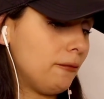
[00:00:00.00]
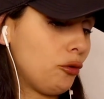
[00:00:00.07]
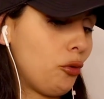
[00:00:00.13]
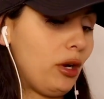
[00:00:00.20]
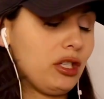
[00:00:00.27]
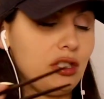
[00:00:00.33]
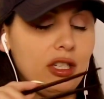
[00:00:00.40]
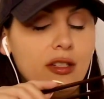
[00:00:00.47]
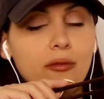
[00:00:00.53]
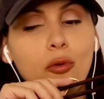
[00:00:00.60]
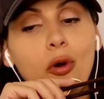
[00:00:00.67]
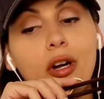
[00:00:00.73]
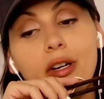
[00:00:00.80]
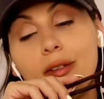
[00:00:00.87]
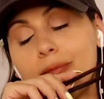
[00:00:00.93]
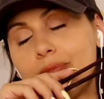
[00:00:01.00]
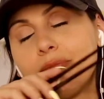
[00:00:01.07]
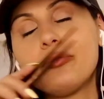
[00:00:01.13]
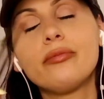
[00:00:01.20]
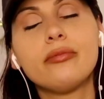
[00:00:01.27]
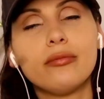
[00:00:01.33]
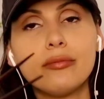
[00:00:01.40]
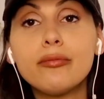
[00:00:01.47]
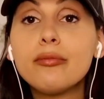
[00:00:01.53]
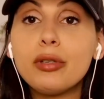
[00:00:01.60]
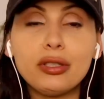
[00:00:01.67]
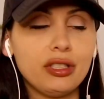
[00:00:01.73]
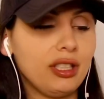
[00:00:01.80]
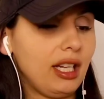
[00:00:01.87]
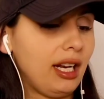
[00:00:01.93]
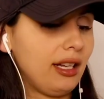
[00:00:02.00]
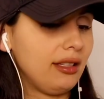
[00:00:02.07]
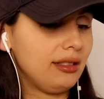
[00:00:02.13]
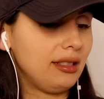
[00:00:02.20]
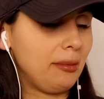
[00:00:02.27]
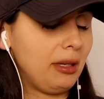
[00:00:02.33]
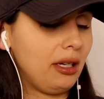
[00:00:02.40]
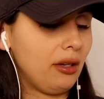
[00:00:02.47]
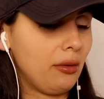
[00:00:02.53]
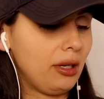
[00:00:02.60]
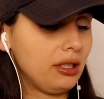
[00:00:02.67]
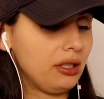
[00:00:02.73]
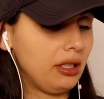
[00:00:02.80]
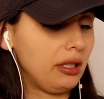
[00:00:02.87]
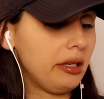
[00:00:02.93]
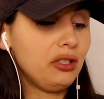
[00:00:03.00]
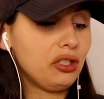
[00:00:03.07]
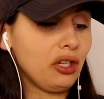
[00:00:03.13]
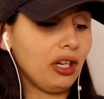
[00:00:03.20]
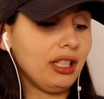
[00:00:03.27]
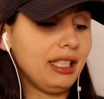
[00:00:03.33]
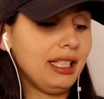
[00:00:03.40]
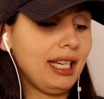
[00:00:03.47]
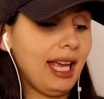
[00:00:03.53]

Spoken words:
question, or person that submitted a question. Charlene